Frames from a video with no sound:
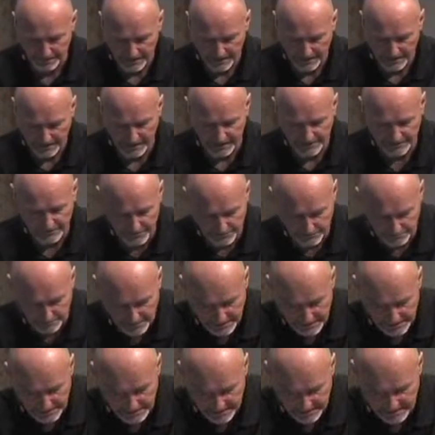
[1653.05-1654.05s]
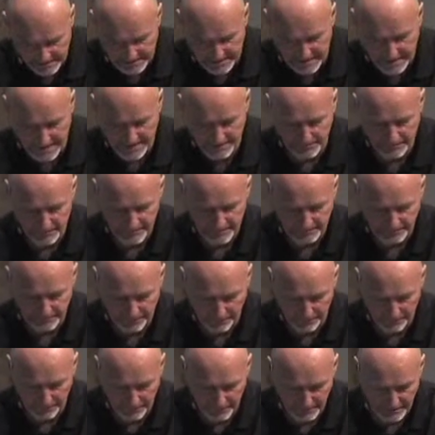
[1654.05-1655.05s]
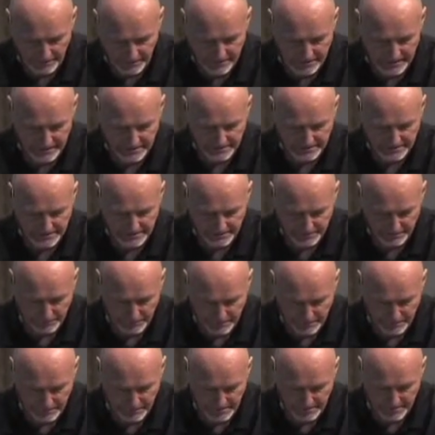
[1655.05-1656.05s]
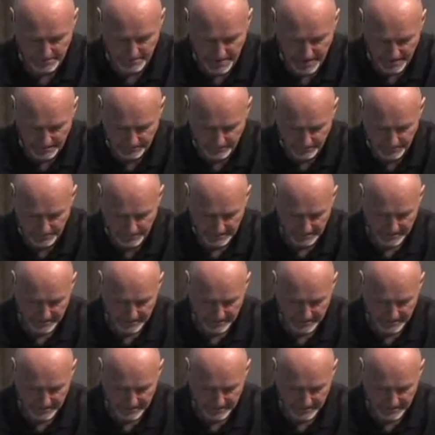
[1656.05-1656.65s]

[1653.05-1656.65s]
He lived to please his neighbor for their good, to build them up.